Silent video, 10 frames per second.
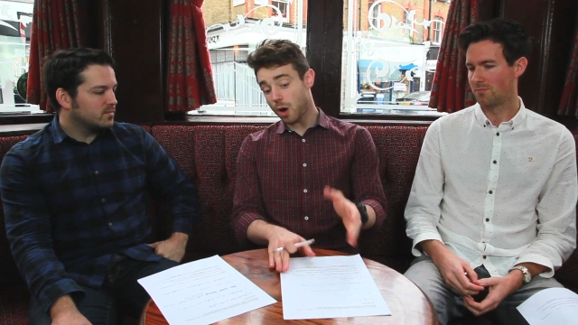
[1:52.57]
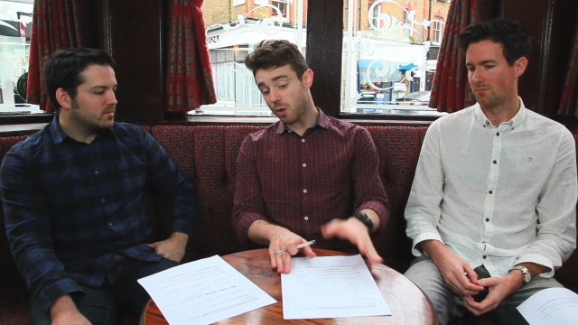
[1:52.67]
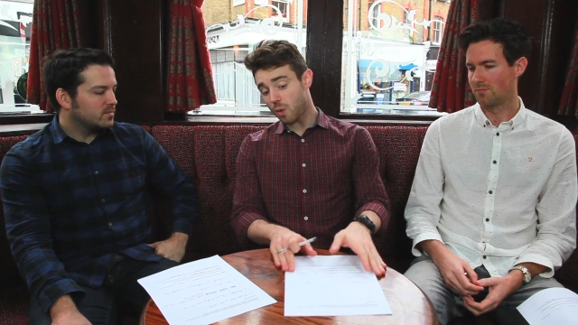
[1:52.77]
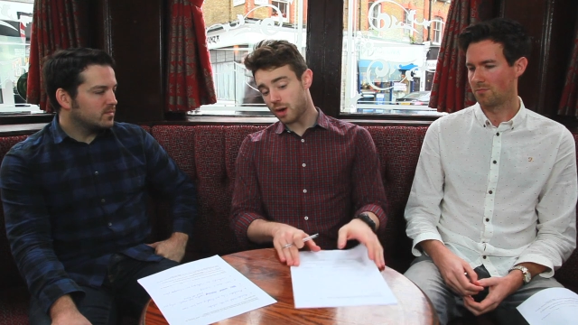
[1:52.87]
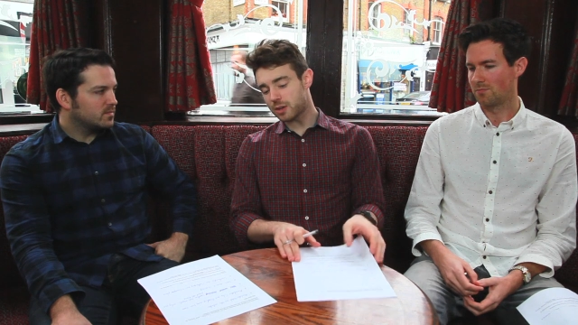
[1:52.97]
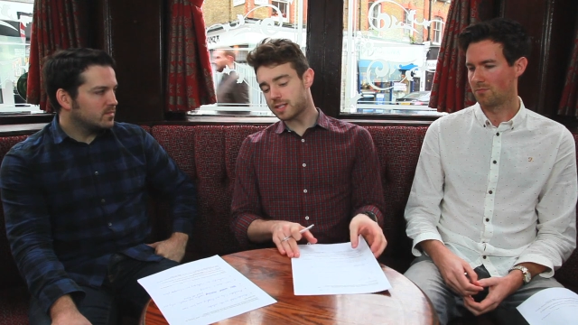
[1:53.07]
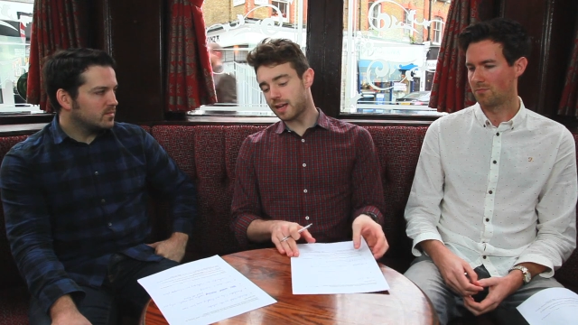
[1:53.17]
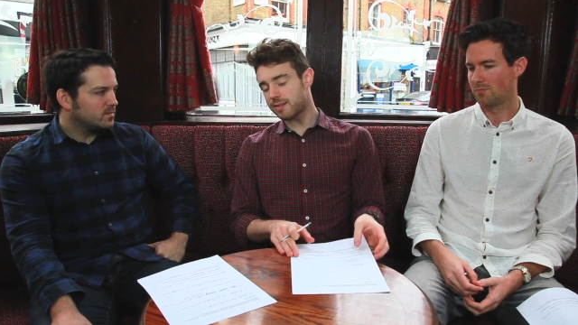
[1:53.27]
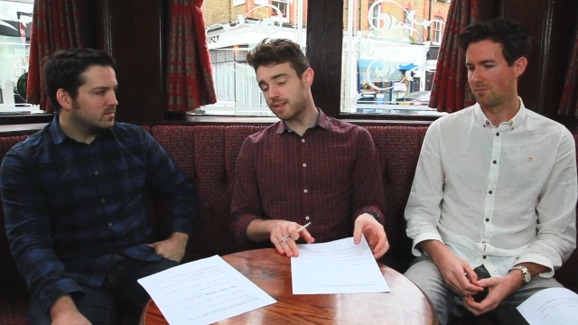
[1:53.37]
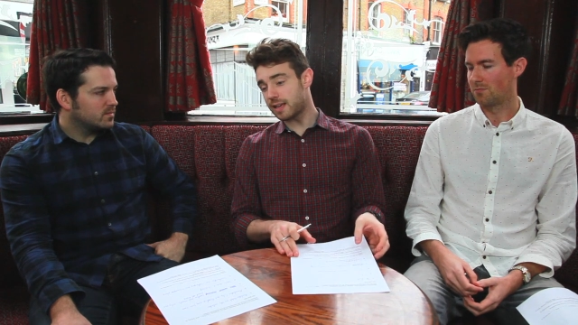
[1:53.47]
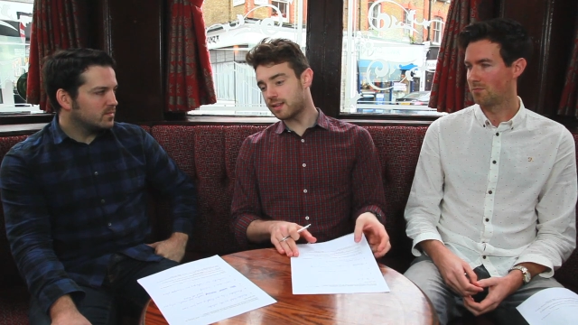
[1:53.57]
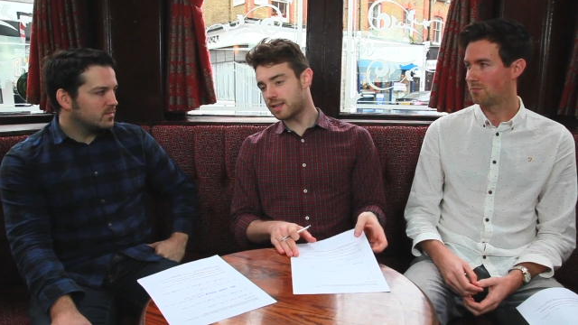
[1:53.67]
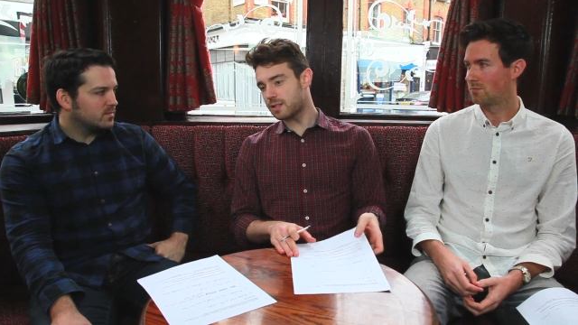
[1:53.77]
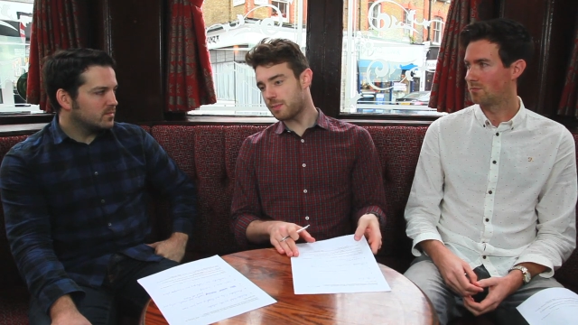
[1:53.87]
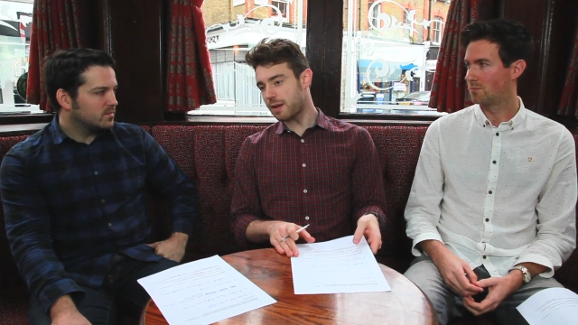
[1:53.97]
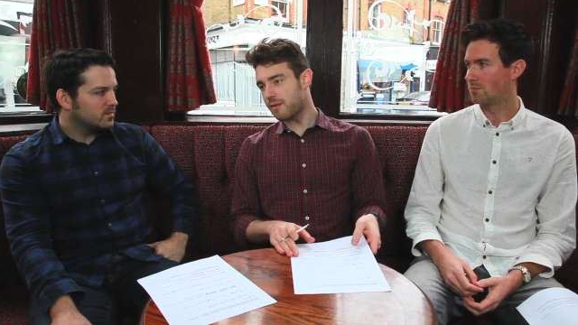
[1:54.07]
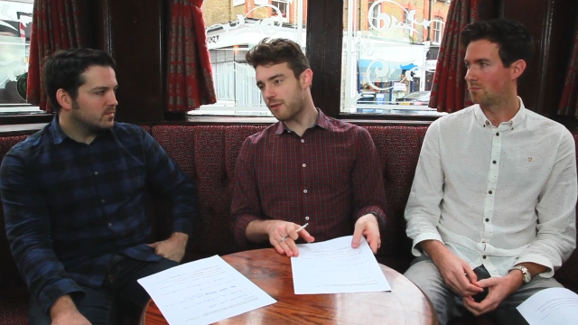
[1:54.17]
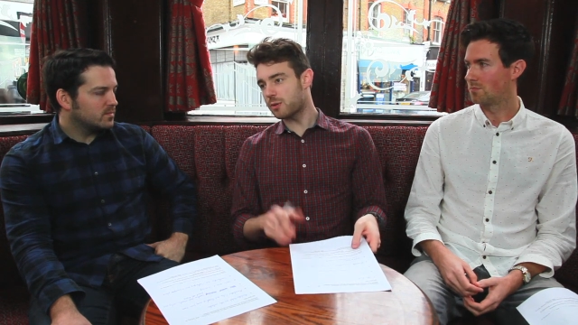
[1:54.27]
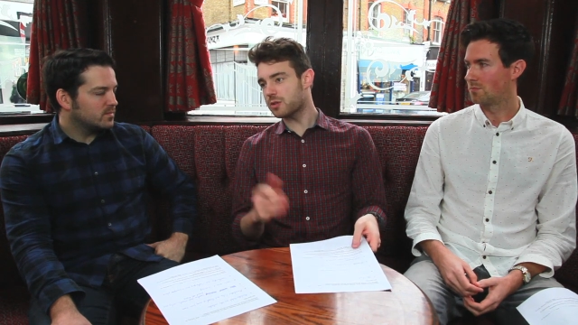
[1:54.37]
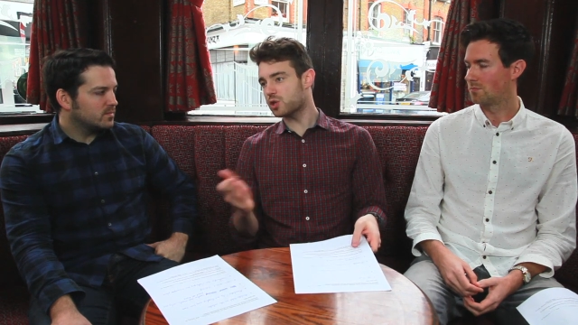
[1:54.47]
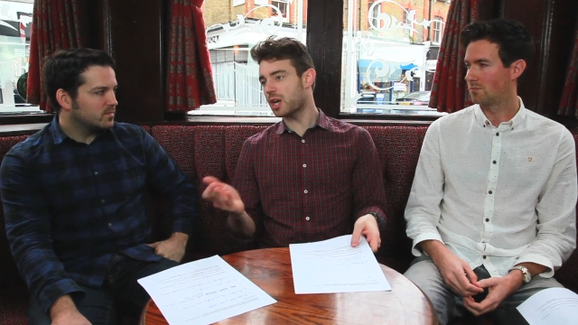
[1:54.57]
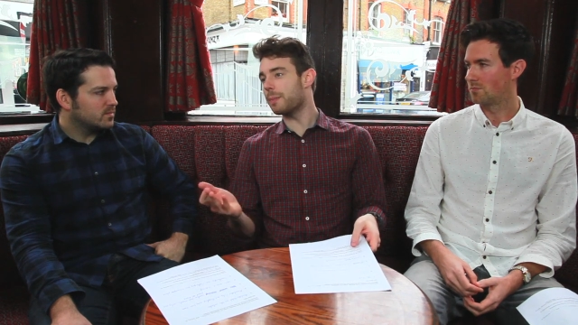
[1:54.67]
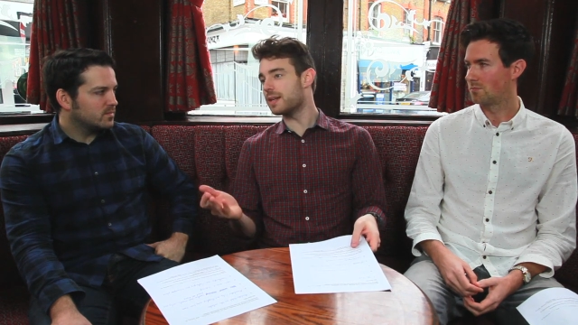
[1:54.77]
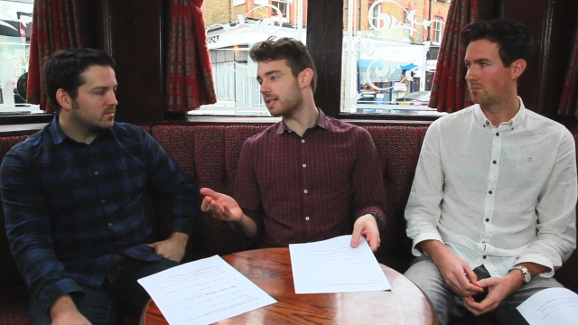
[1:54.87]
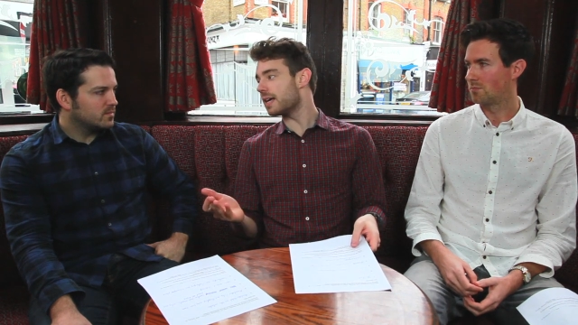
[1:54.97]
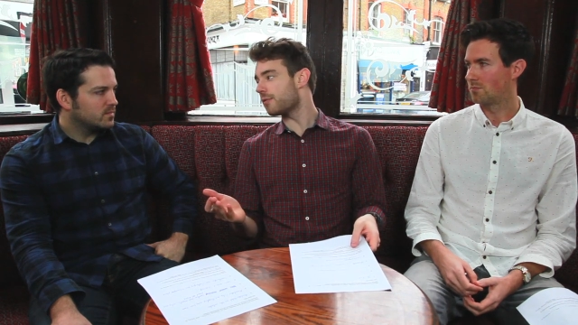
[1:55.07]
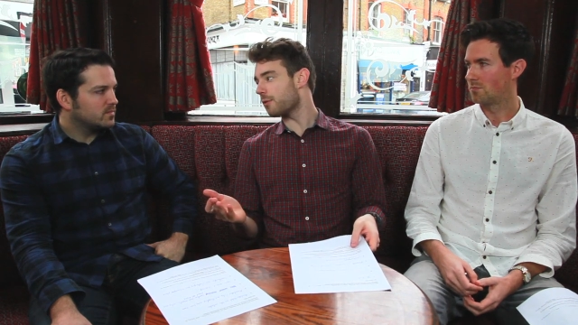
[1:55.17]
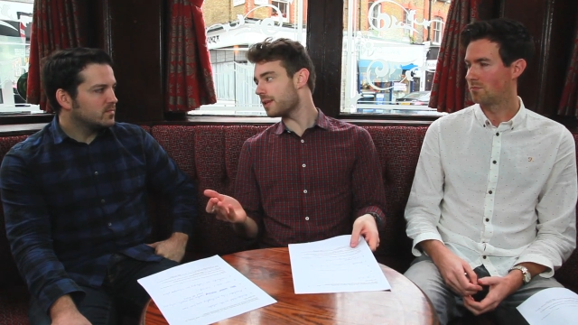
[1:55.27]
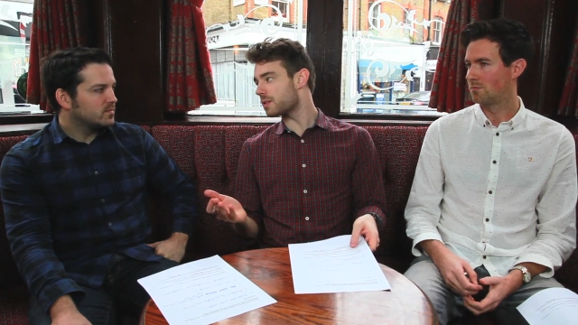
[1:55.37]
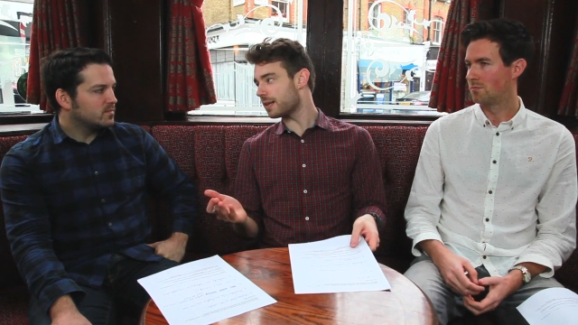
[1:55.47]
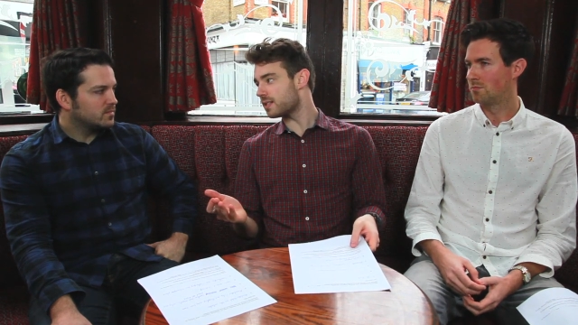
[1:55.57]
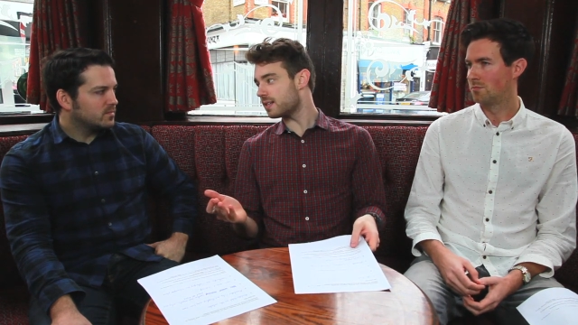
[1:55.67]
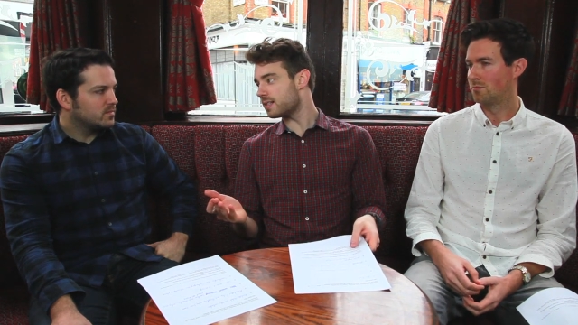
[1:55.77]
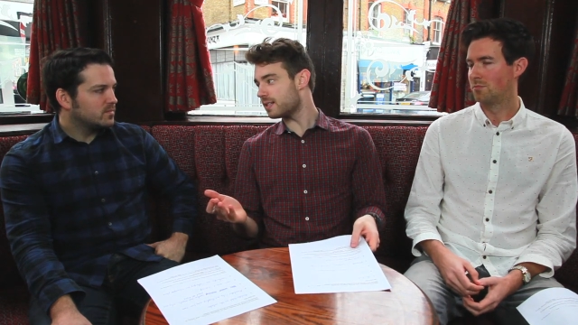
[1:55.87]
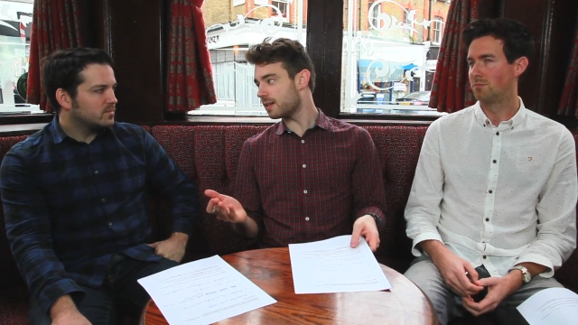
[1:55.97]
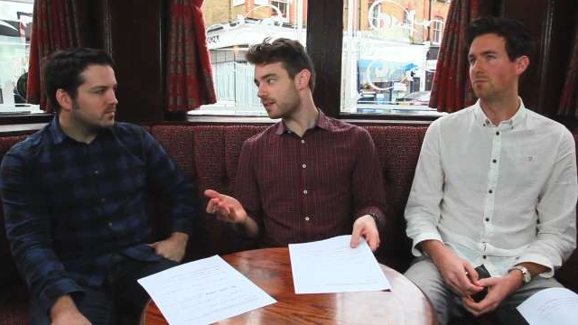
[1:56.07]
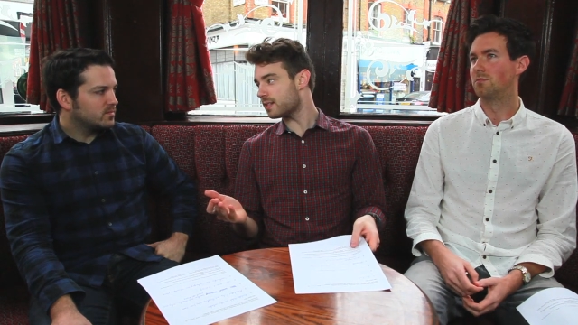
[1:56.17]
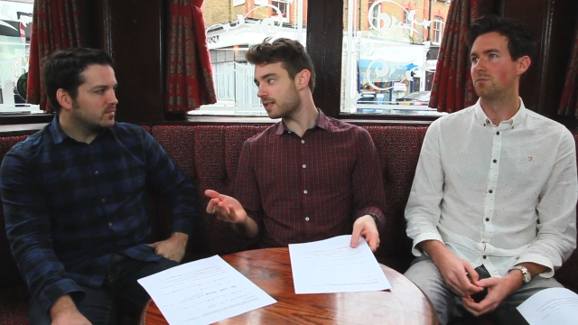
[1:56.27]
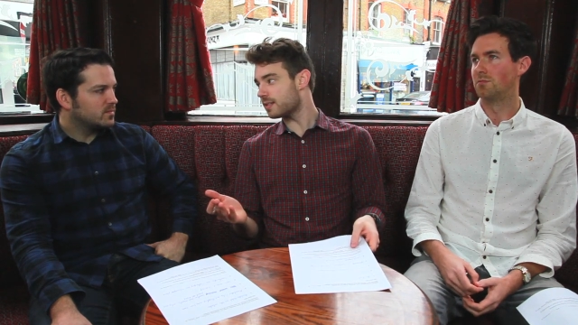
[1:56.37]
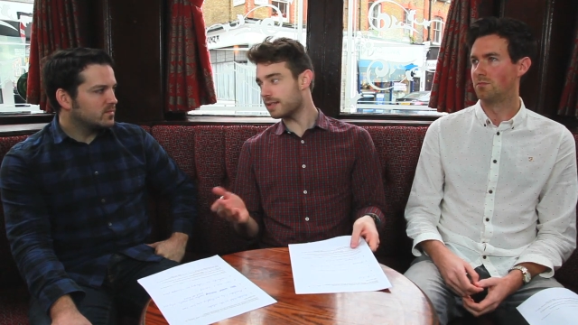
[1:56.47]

Speaker 1: Quite honestly, I think there's a bit of a focus on Champions League from this Man City team this season.